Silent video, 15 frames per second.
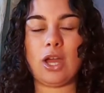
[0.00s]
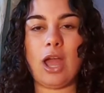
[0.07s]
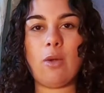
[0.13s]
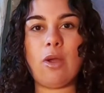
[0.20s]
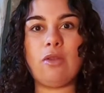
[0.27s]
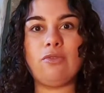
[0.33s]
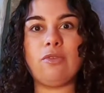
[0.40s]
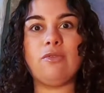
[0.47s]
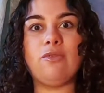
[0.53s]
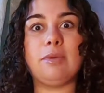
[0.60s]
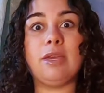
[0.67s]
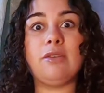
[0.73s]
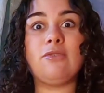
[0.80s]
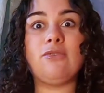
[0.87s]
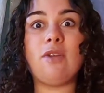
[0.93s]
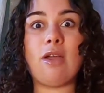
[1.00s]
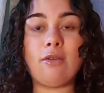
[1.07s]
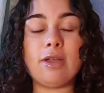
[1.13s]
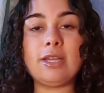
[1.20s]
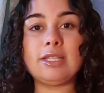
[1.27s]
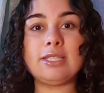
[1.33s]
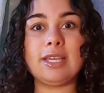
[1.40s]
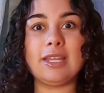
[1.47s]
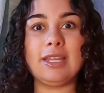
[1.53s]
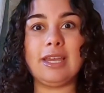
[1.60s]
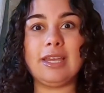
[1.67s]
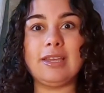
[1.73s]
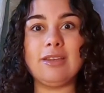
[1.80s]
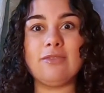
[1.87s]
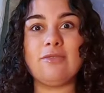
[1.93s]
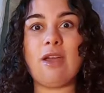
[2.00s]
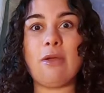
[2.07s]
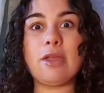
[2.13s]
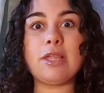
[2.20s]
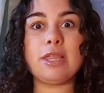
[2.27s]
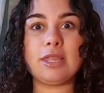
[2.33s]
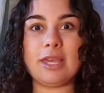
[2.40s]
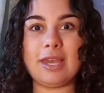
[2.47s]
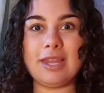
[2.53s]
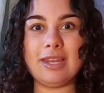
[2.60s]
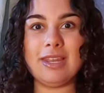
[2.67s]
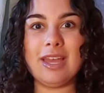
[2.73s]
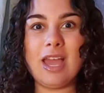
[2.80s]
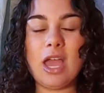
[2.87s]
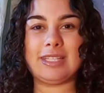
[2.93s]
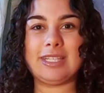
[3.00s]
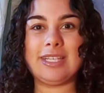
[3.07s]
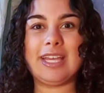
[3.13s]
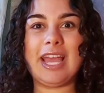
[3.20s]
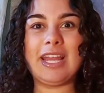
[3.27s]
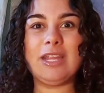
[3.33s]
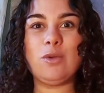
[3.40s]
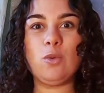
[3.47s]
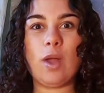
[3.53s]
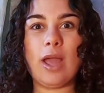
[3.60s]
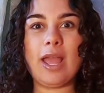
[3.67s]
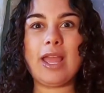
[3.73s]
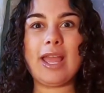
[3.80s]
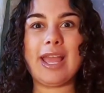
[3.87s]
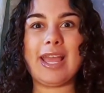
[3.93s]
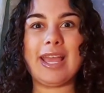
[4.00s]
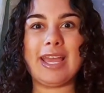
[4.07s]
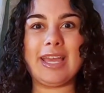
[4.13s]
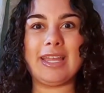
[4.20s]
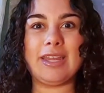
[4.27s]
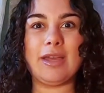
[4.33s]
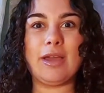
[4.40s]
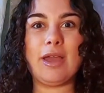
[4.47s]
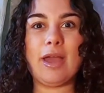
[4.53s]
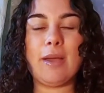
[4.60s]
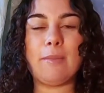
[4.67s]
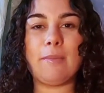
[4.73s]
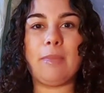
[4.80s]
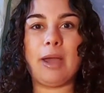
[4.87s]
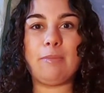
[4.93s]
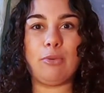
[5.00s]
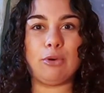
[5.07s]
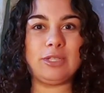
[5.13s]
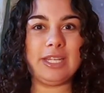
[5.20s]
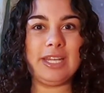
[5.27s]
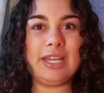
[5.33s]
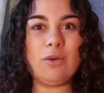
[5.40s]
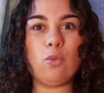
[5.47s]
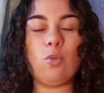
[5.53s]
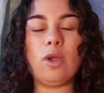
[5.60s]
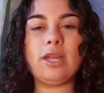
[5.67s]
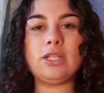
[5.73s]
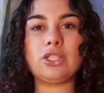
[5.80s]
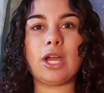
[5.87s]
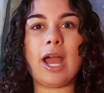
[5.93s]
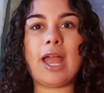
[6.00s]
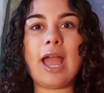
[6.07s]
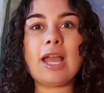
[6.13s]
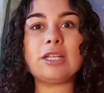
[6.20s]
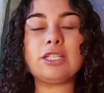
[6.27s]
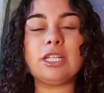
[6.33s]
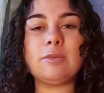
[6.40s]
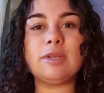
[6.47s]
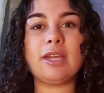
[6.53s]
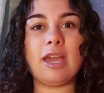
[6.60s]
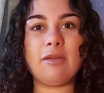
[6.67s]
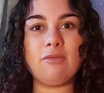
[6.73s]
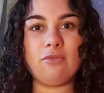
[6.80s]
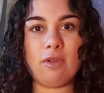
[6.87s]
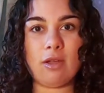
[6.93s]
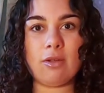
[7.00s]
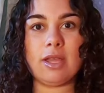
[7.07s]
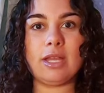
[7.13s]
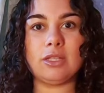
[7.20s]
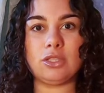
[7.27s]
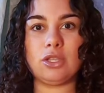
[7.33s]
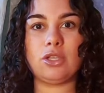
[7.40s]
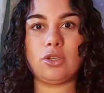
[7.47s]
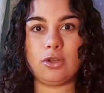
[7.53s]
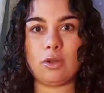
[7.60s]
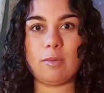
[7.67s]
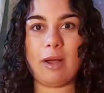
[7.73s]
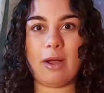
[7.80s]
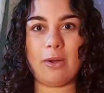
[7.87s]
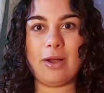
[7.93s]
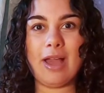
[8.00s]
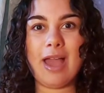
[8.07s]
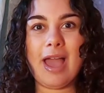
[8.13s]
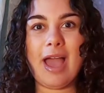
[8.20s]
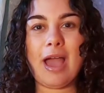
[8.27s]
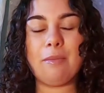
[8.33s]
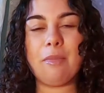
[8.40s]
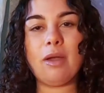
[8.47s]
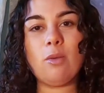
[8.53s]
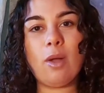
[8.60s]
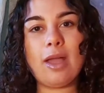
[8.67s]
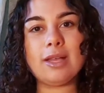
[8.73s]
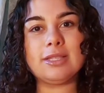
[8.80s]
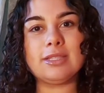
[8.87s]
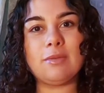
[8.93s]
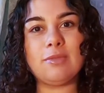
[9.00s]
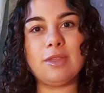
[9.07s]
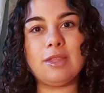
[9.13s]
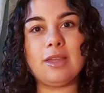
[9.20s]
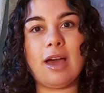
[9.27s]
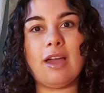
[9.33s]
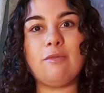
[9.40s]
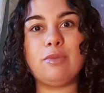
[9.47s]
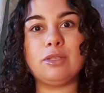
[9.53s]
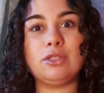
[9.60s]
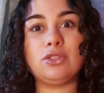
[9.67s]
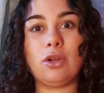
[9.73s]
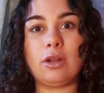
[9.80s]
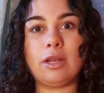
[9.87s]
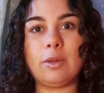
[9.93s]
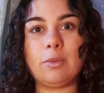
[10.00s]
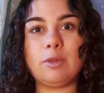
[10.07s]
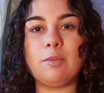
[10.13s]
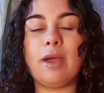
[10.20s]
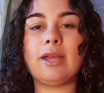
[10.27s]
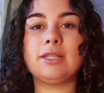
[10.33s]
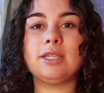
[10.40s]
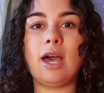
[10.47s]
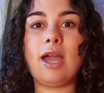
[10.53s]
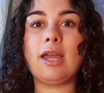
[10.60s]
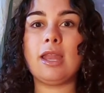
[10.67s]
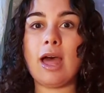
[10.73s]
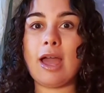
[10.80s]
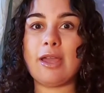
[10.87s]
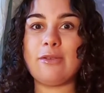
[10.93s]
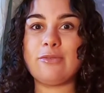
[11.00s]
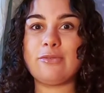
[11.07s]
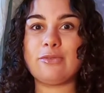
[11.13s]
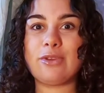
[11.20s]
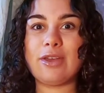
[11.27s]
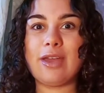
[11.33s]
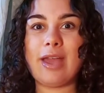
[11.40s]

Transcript: I went from being very skinny, very thin, to gaining weight in my body, which I actually became very insecure about. And my weight is something that I've been struggling with my entire life.